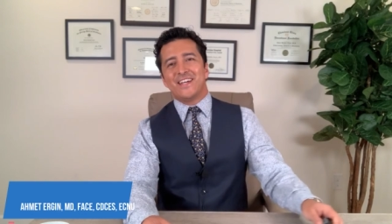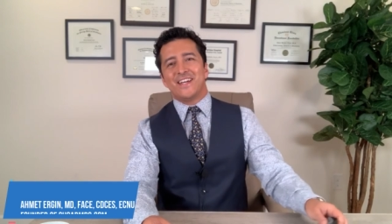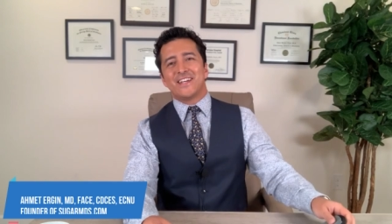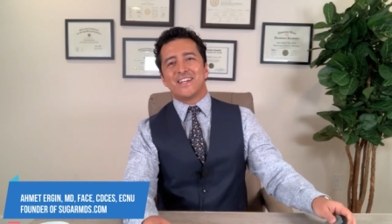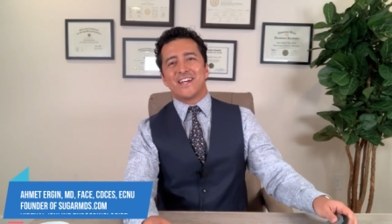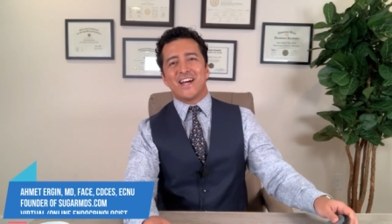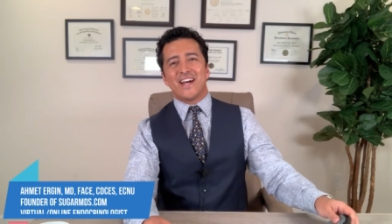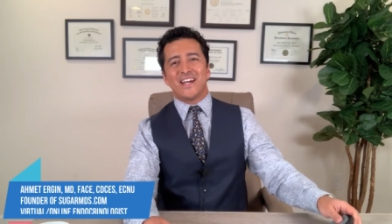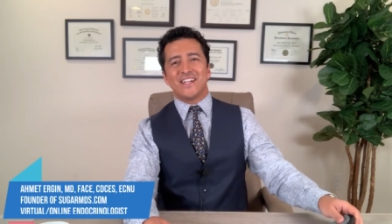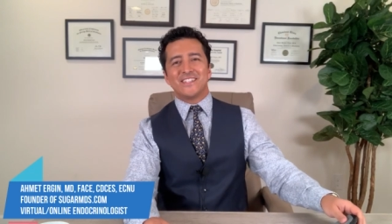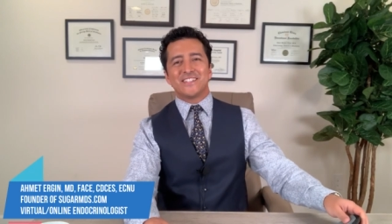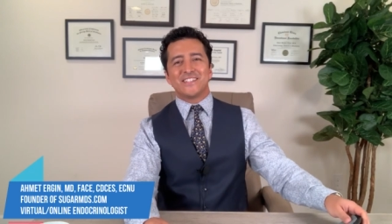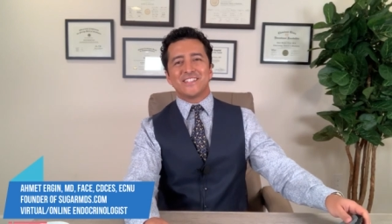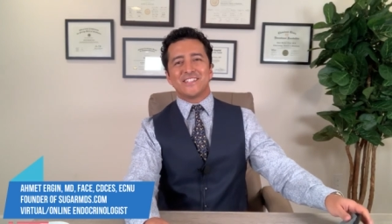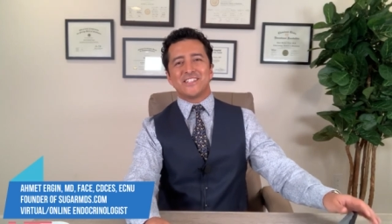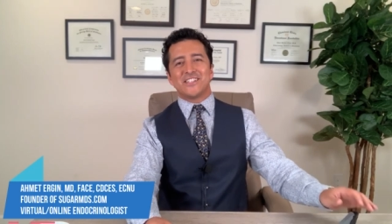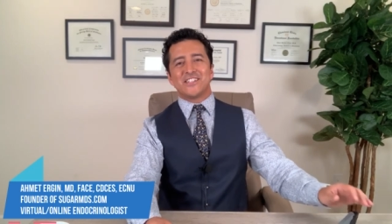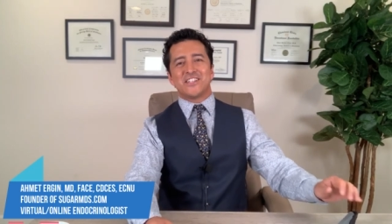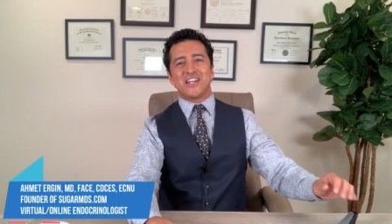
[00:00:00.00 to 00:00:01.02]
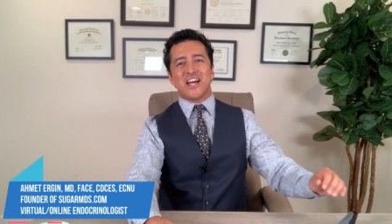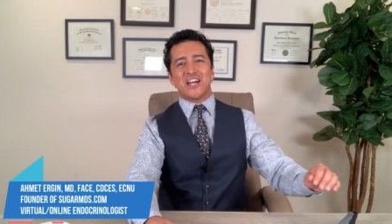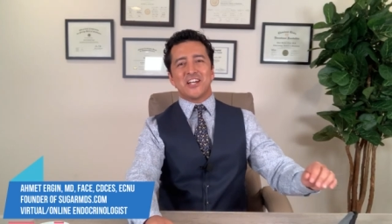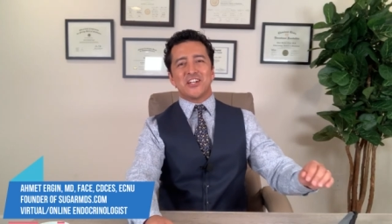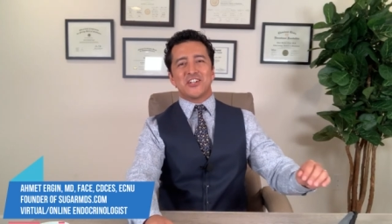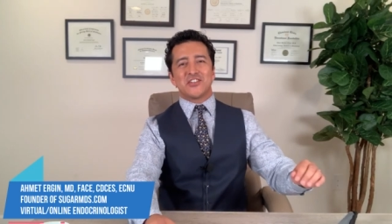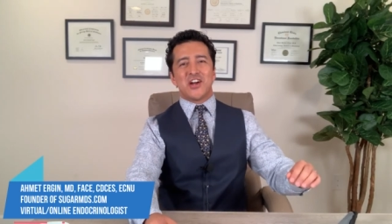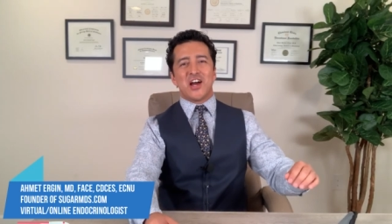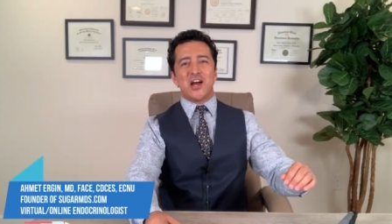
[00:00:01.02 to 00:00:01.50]
Hey guys, this is
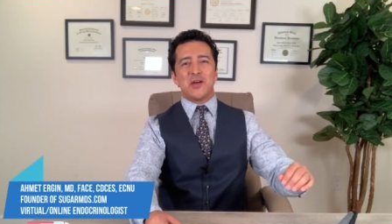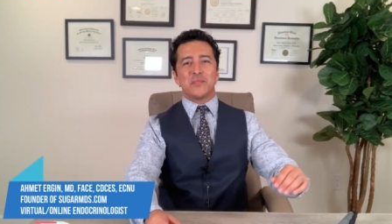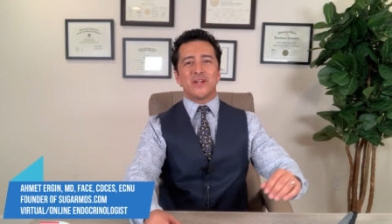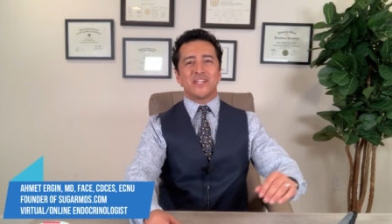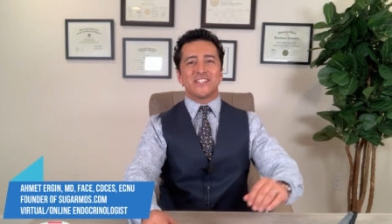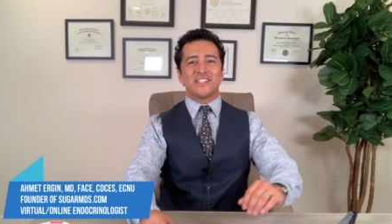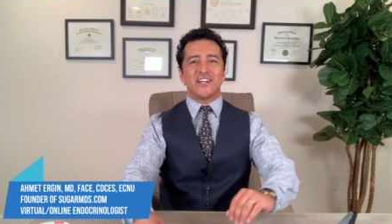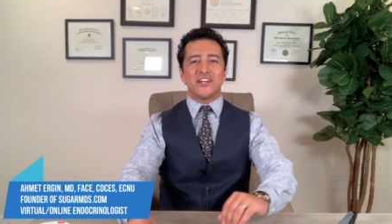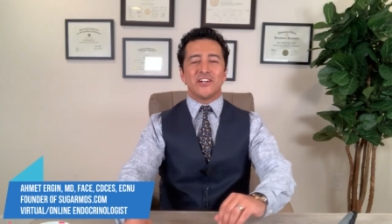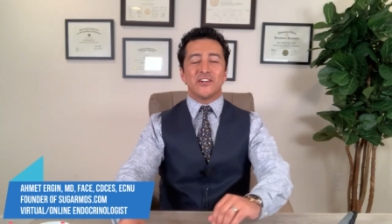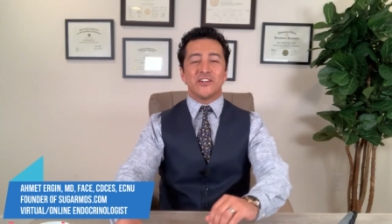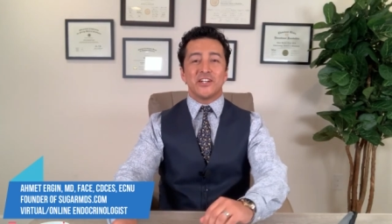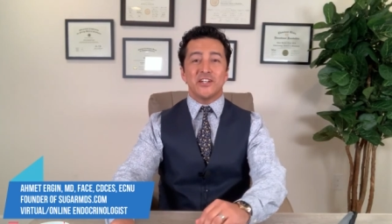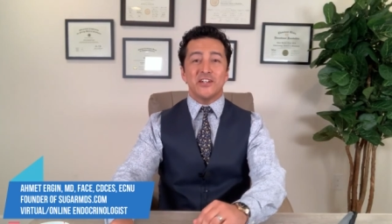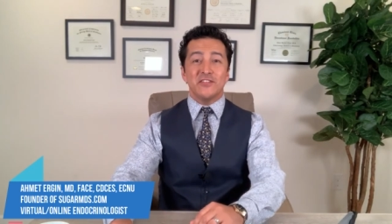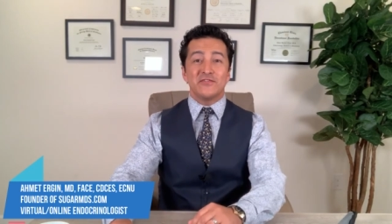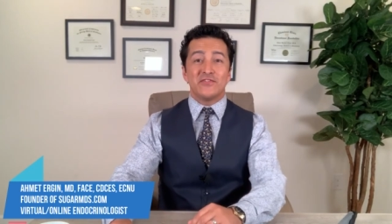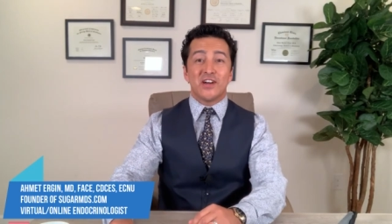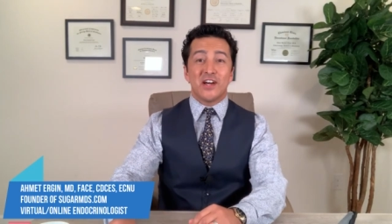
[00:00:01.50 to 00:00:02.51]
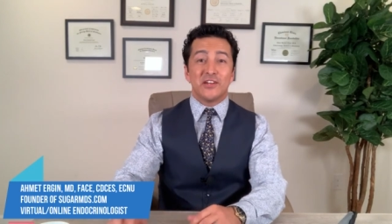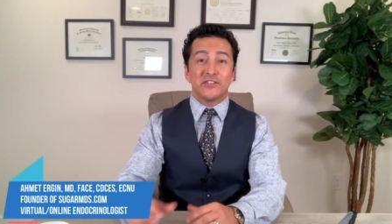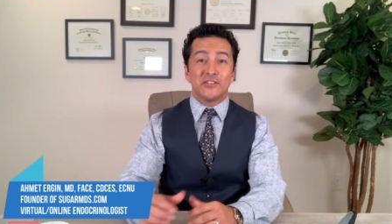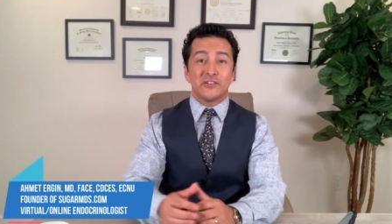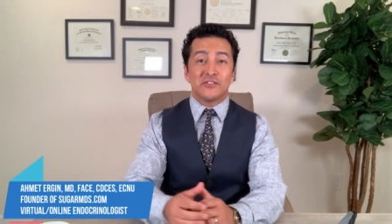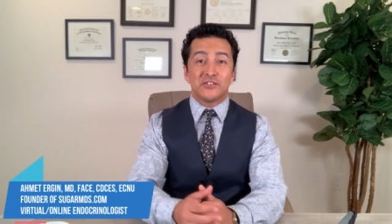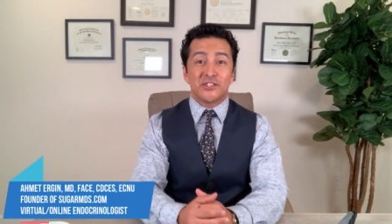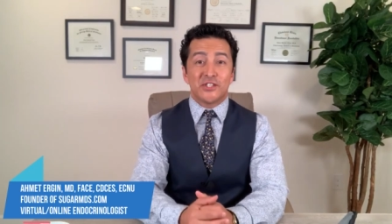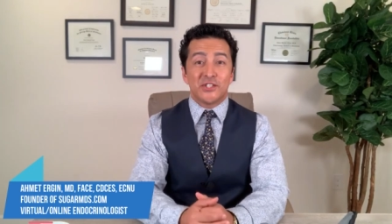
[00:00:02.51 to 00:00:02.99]
Dr. Ahmet Ergin,
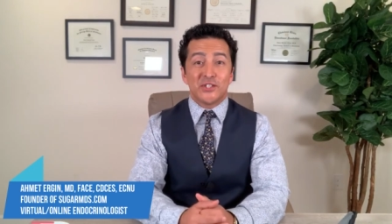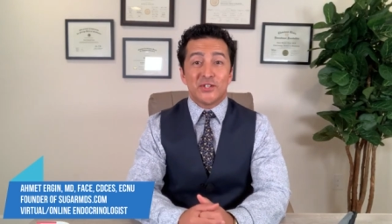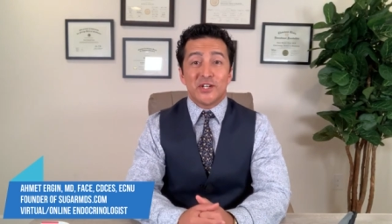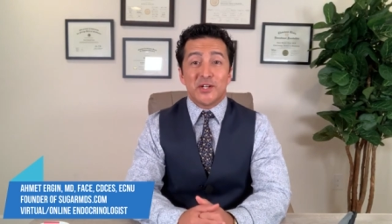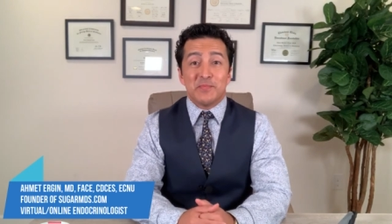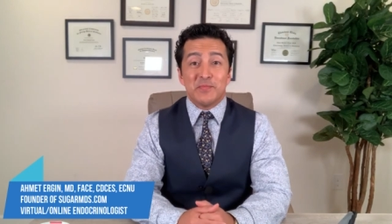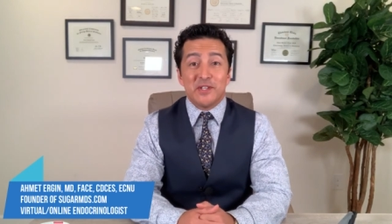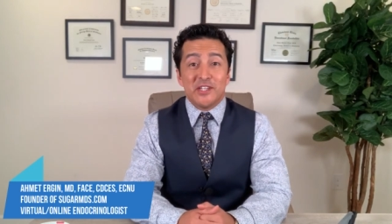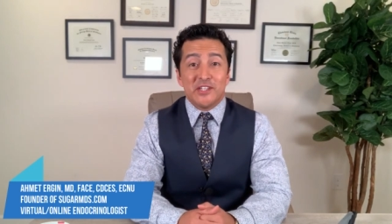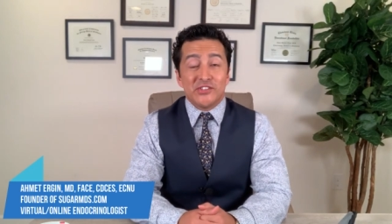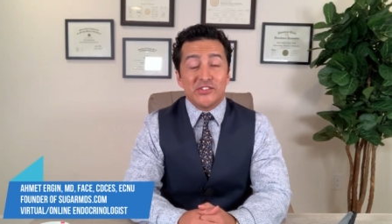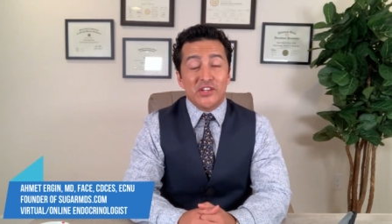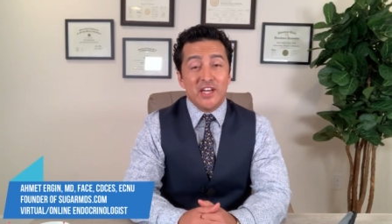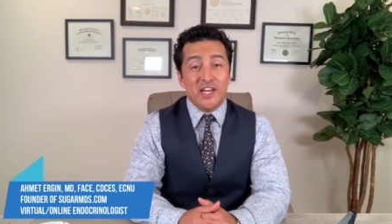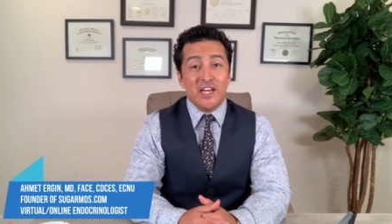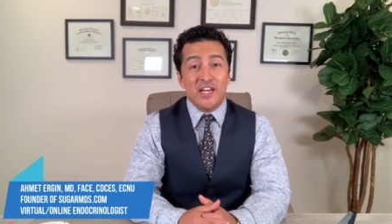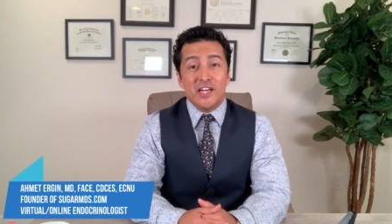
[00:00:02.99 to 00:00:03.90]
founder of Sugar MDs.